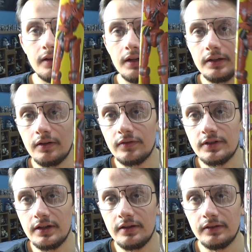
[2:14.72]
and
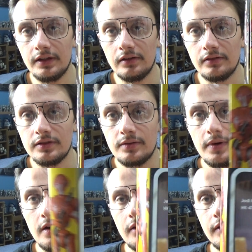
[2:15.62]
obviously that looks the
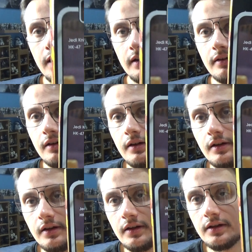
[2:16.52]
part there.
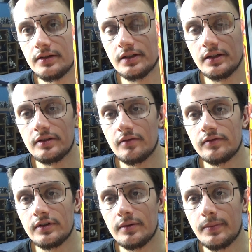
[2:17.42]
So that's
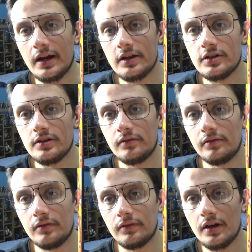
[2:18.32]
obviously the packaging
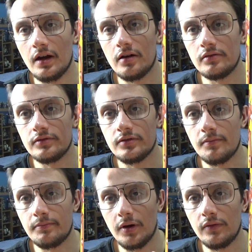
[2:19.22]
that holds
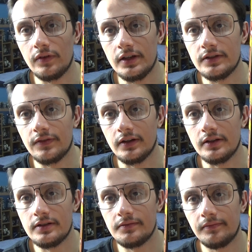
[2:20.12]
both of these
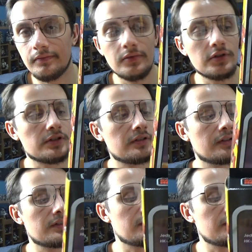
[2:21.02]
figures, which is nicely